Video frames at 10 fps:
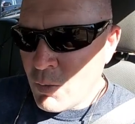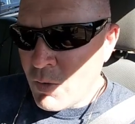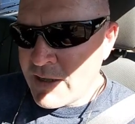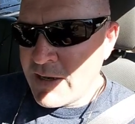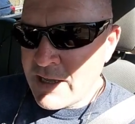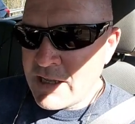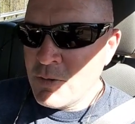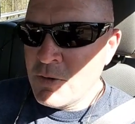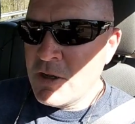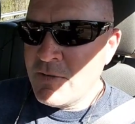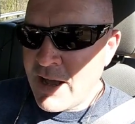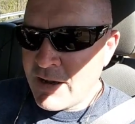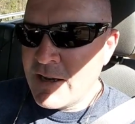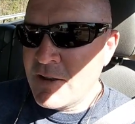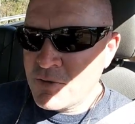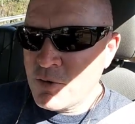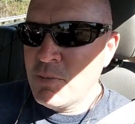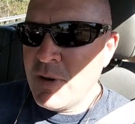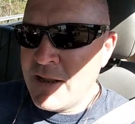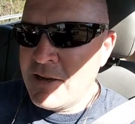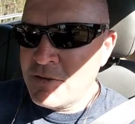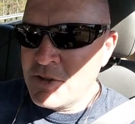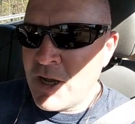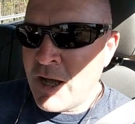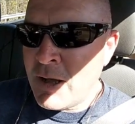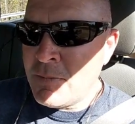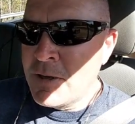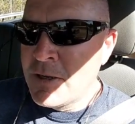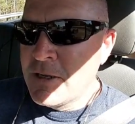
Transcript: What can I get rid of? How can I streamline their job?